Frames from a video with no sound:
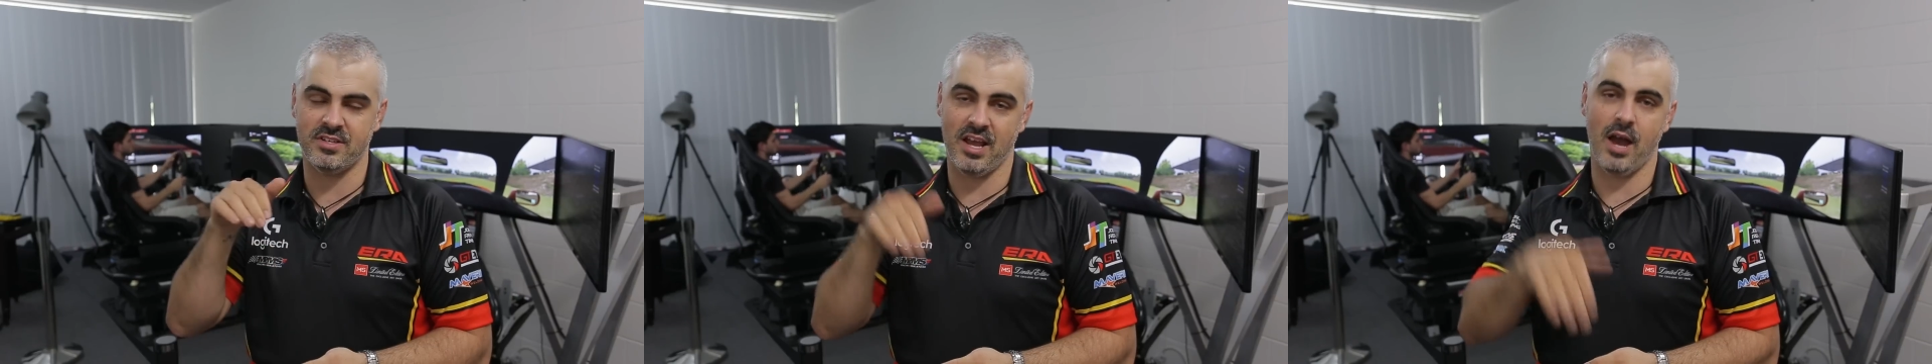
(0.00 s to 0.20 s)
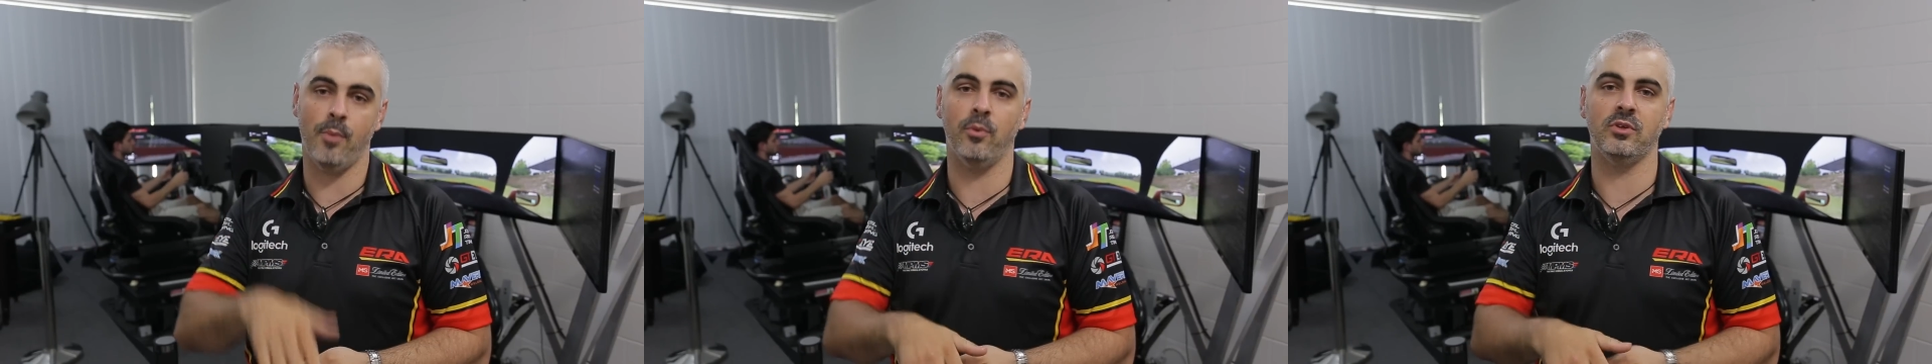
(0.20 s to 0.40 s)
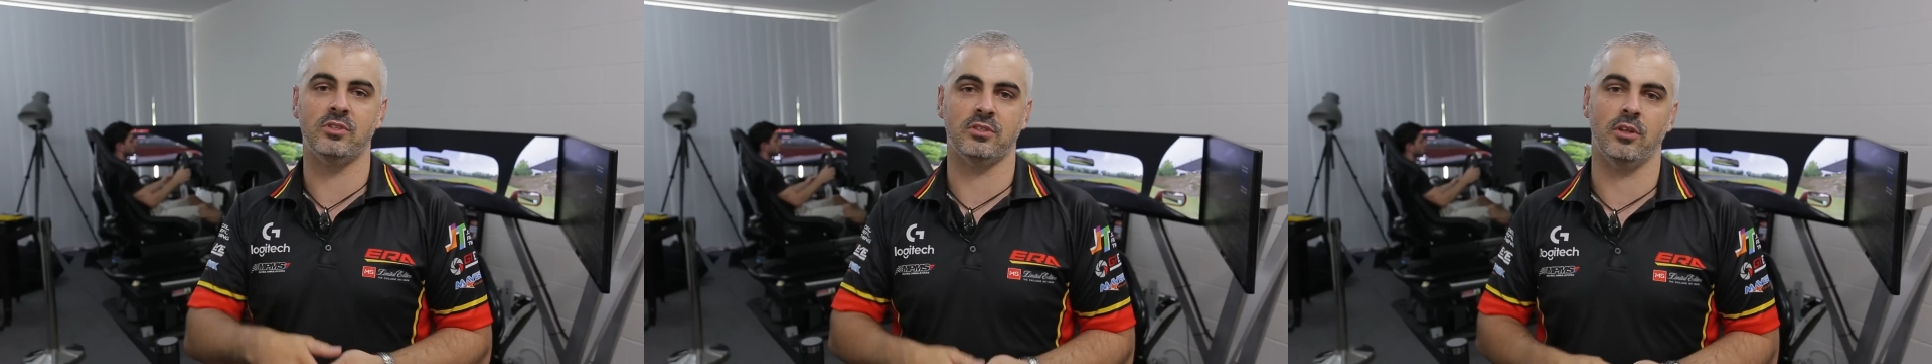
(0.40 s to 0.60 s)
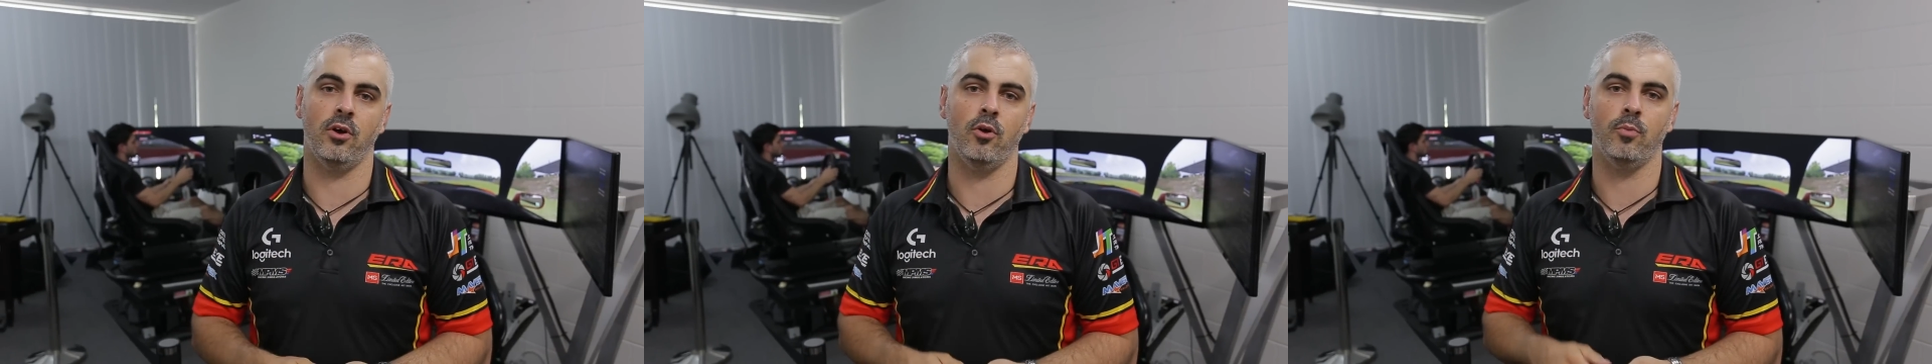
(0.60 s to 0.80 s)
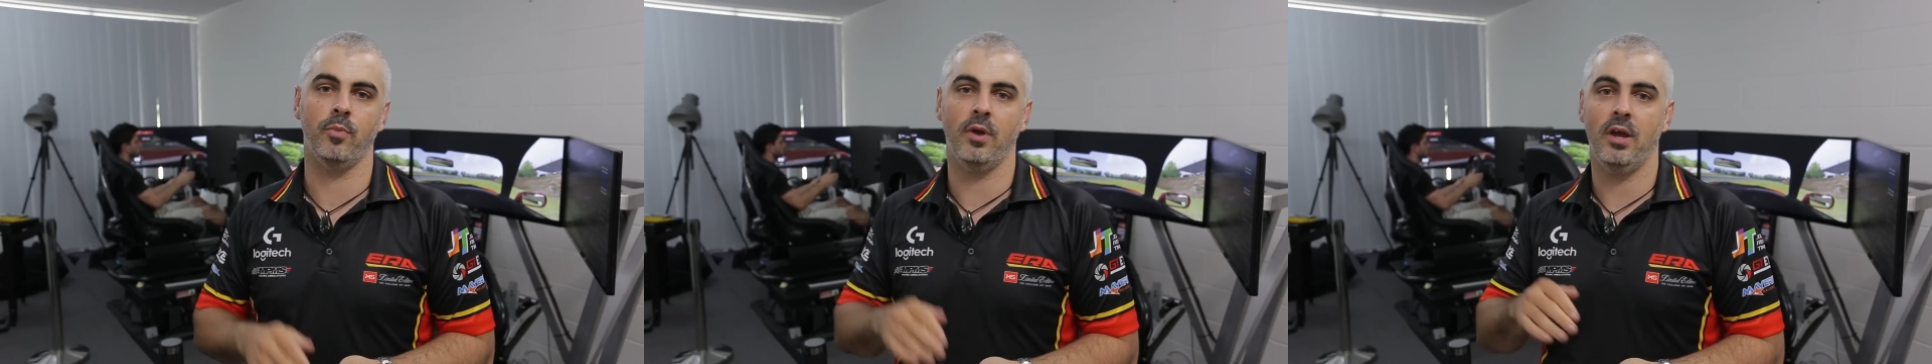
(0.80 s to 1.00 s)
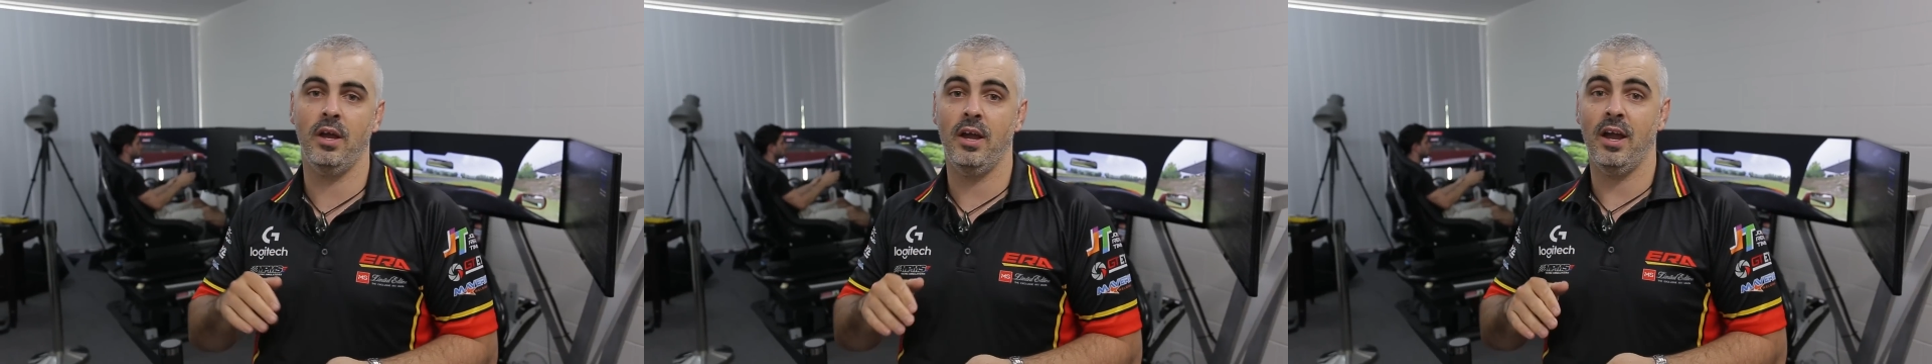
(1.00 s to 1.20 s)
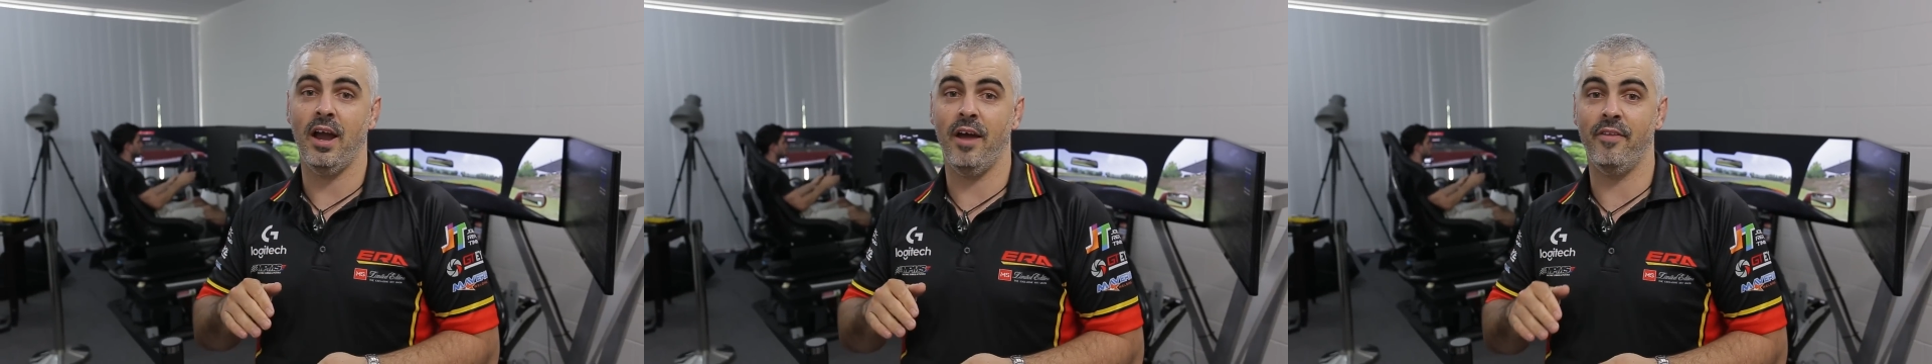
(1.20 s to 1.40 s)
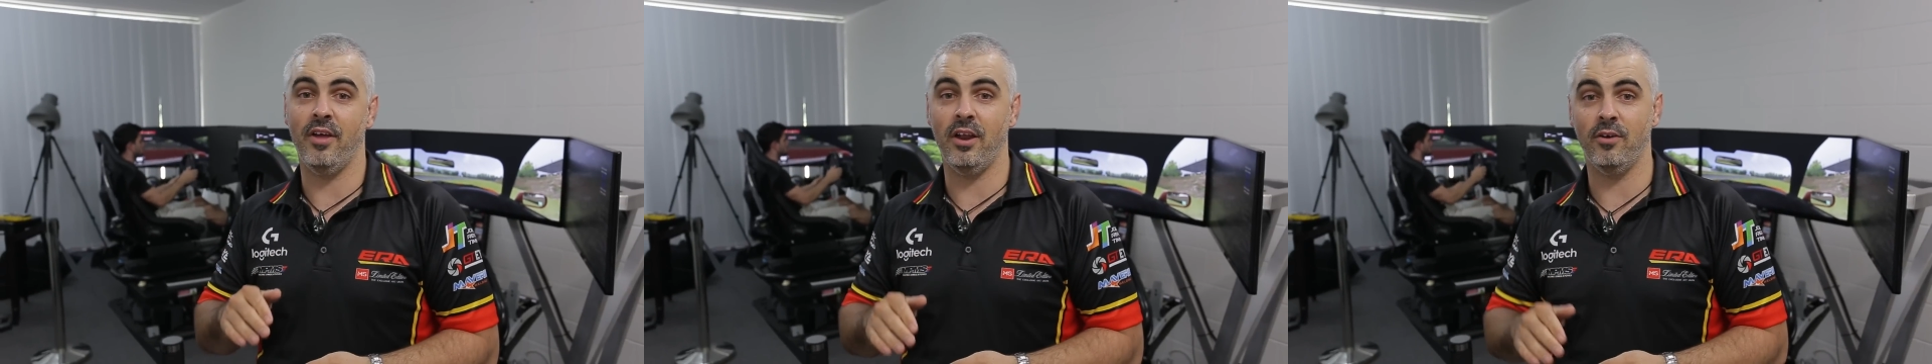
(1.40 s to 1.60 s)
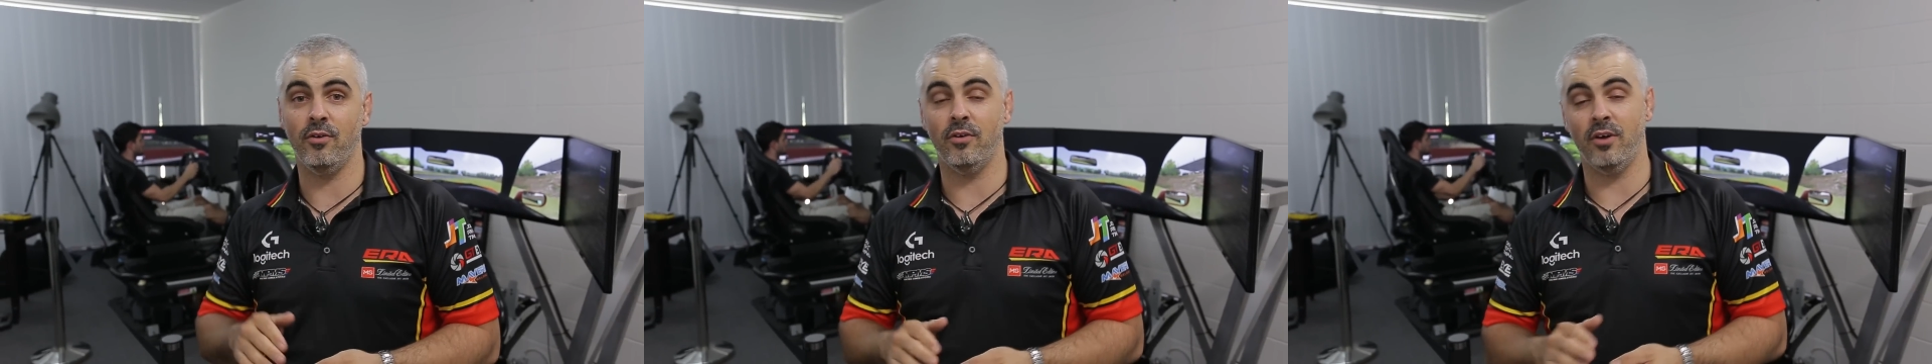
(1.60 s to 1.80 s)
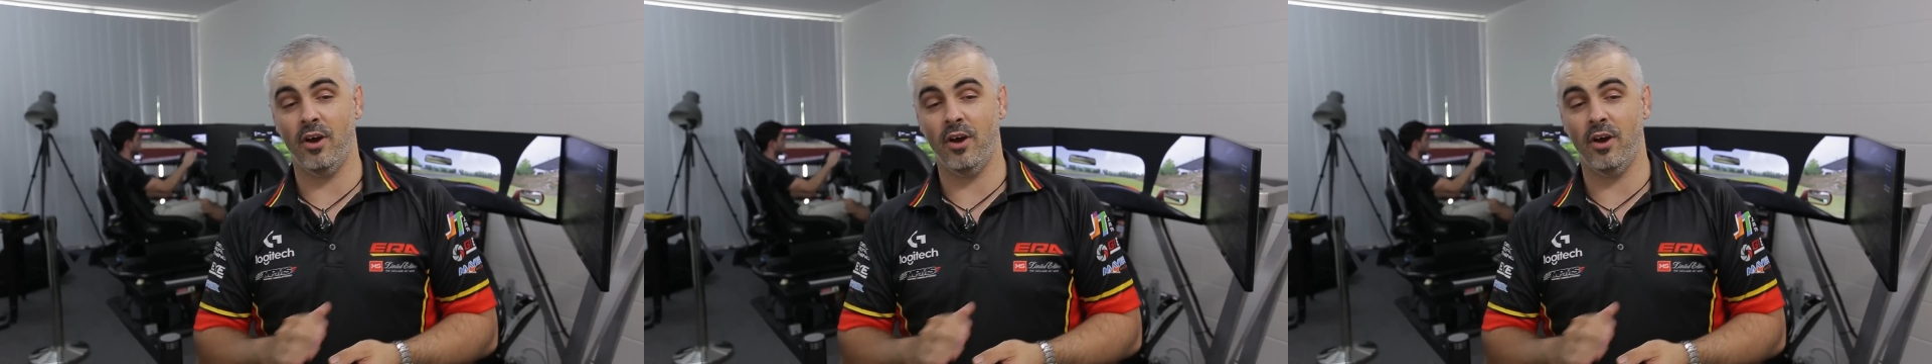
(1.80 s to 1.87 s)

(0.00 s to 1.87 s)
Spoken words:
downward slope, and then